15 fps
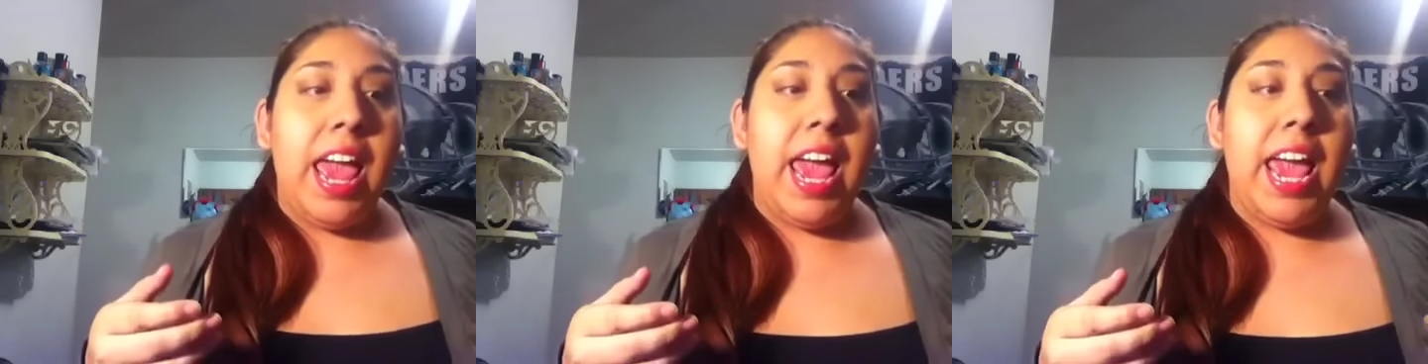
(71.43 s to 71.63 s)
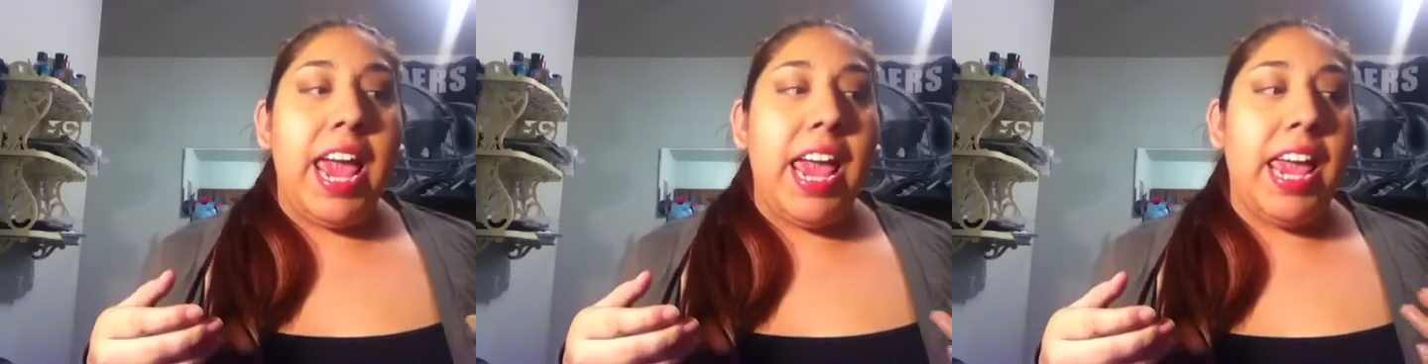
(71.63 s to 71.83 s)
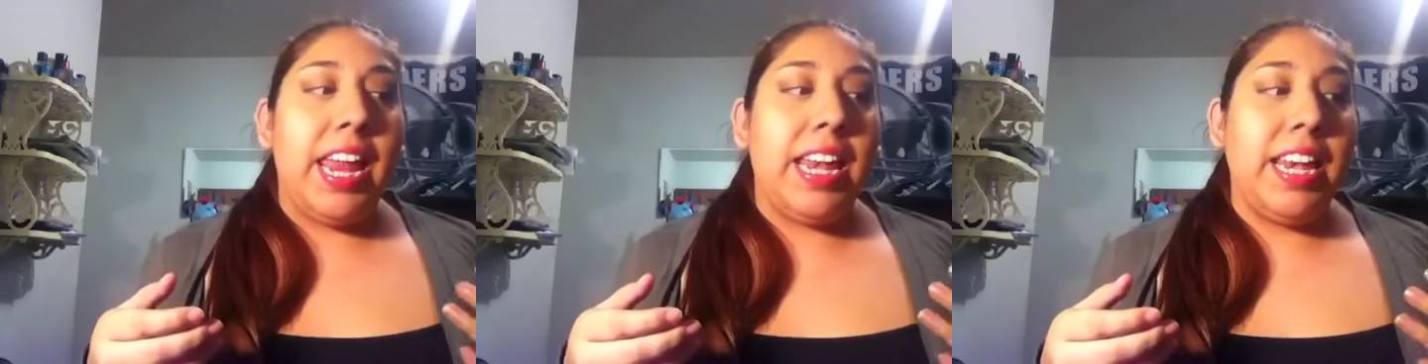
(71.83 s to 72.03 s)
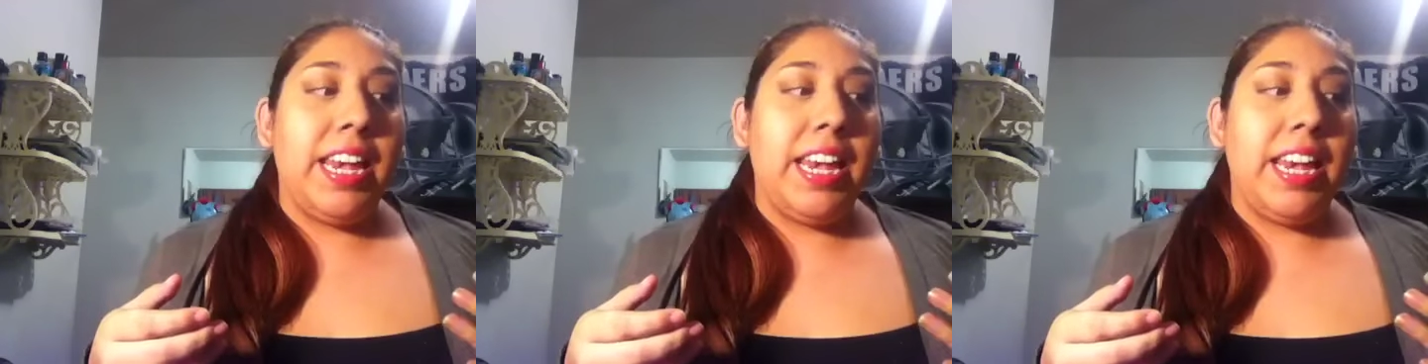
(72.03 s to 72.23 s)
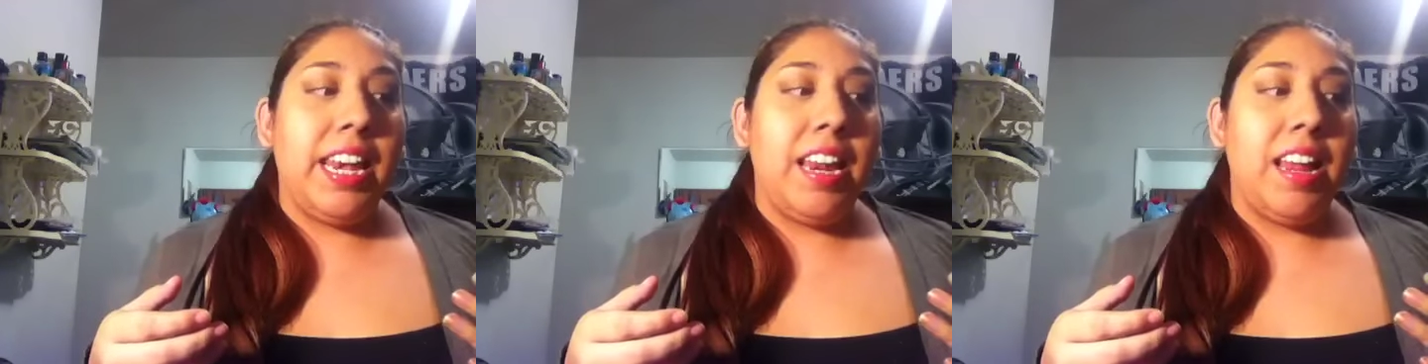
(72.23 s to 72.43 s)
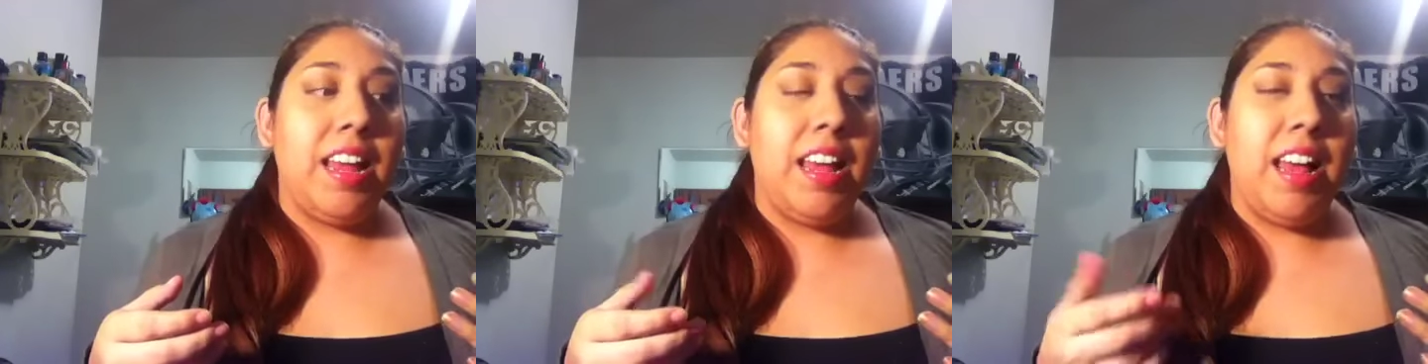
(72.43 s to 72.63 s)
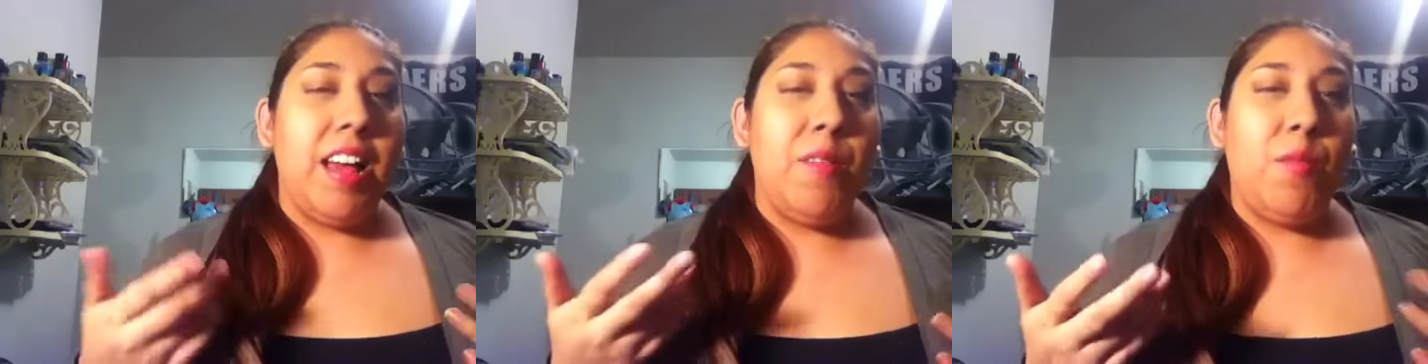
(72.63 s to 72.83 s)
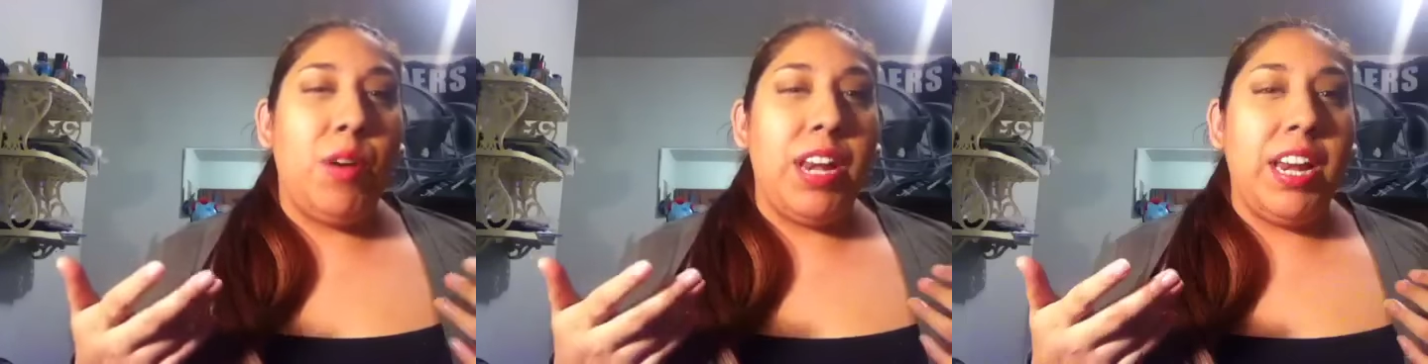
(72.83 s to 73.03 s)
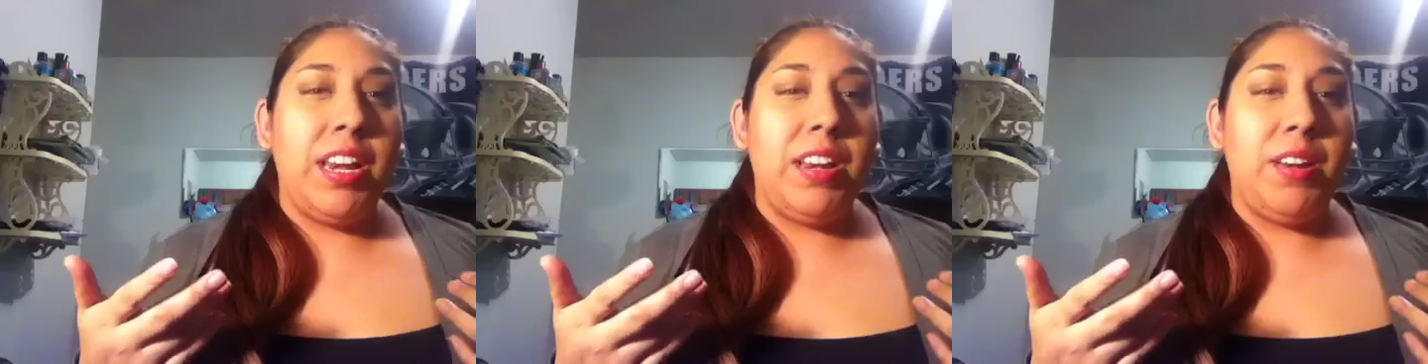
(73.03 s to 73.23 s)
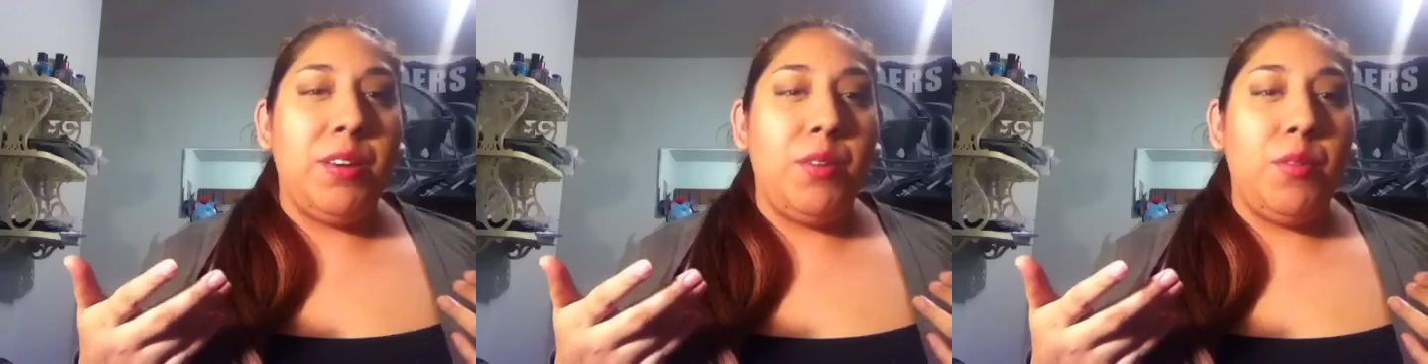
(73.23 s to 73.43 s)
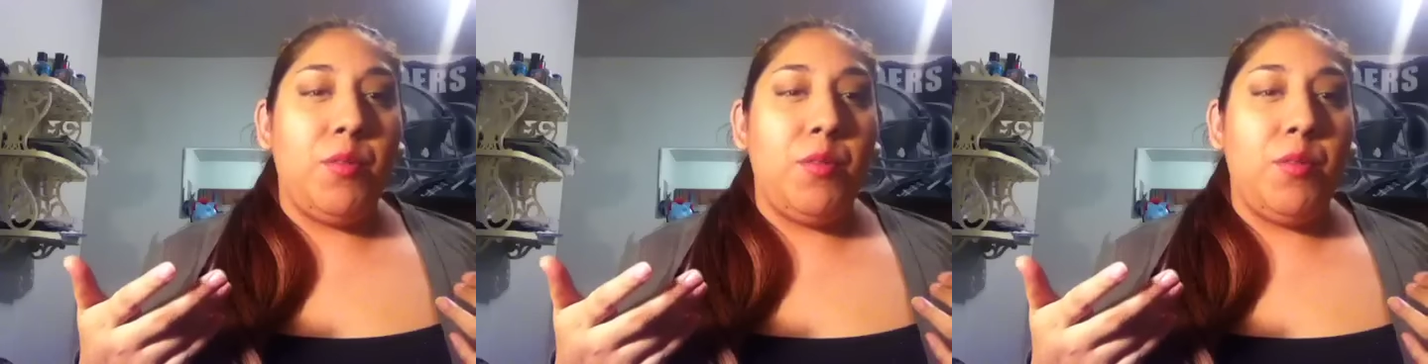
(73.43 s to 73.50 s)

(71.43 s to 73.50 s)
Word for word: And I wouldn't